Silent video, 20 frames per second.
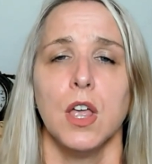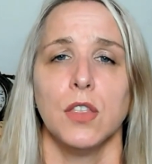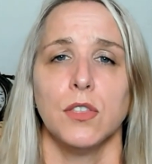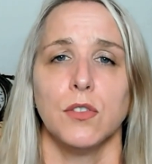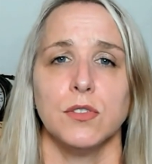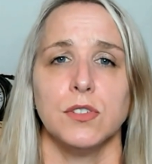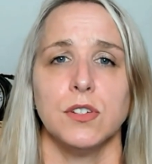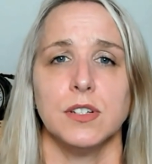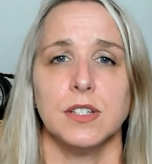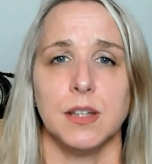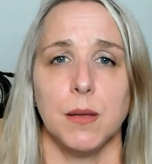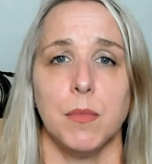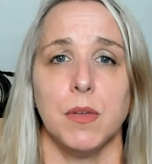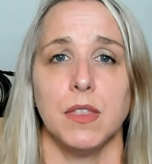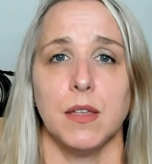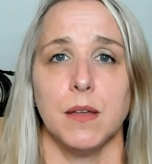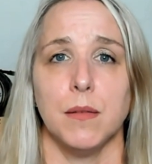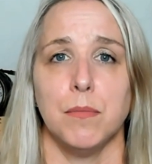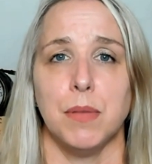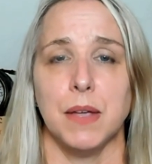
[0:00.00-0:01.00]
those are some
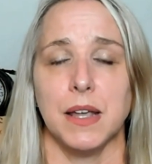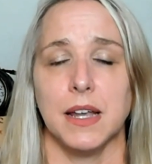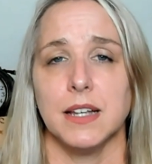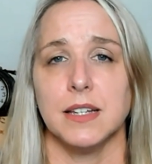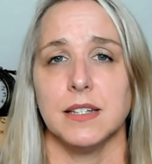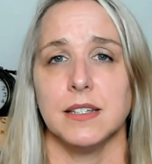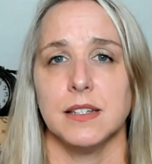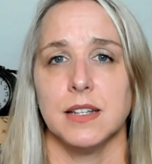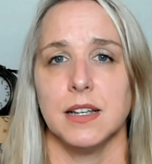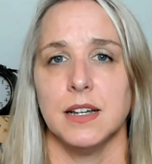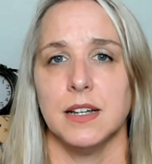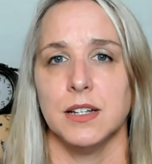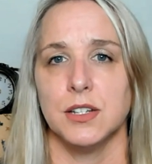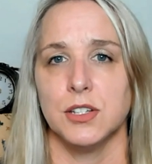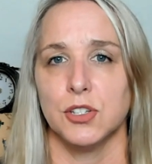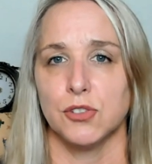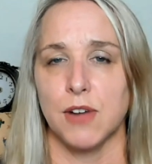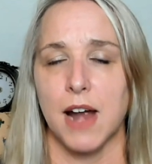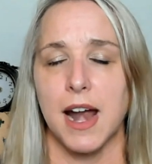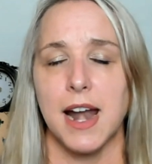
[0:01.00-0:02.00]
of the biggest
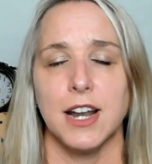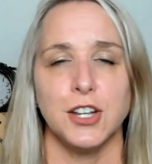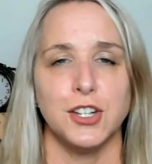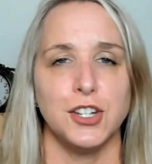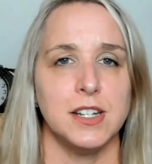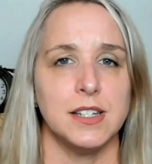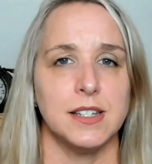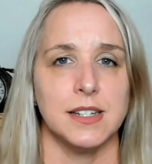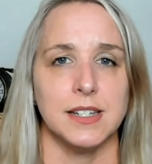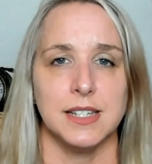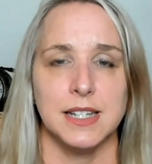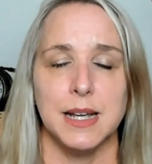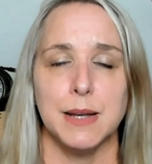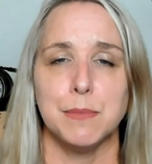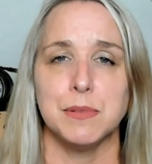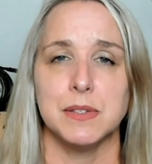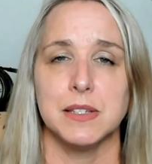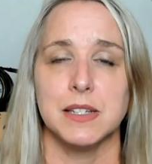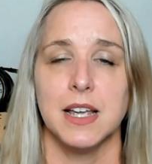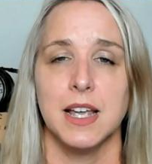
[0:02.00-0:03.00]
strategies and
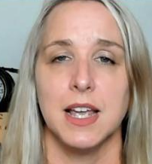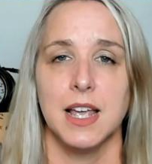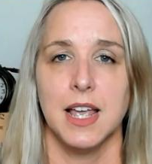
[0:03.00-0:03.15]
tips